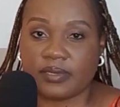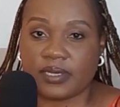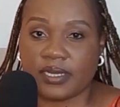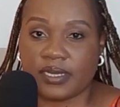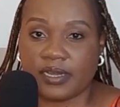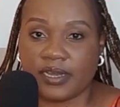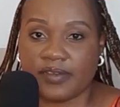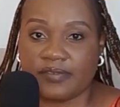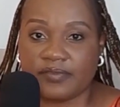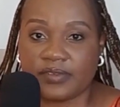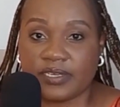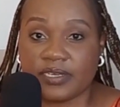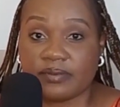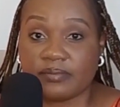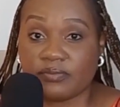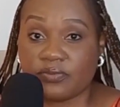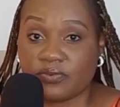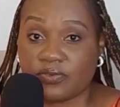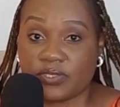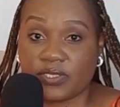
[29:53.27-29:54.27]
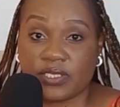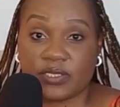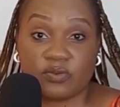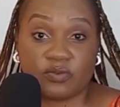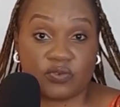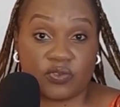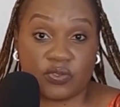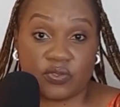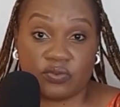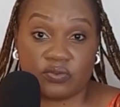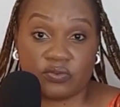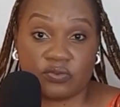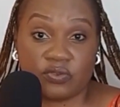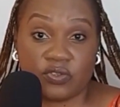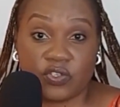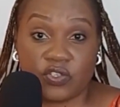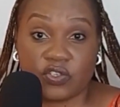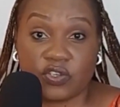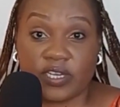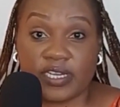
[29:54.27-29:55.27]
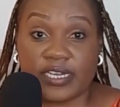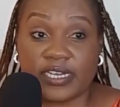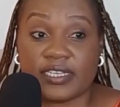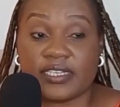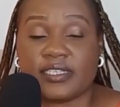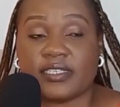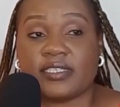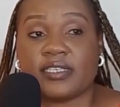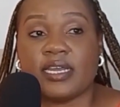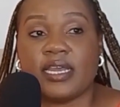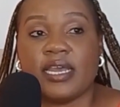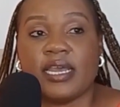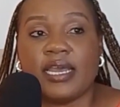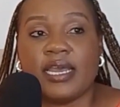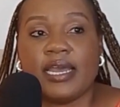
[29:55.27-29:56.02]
uh, having Ambuzi, could you join us?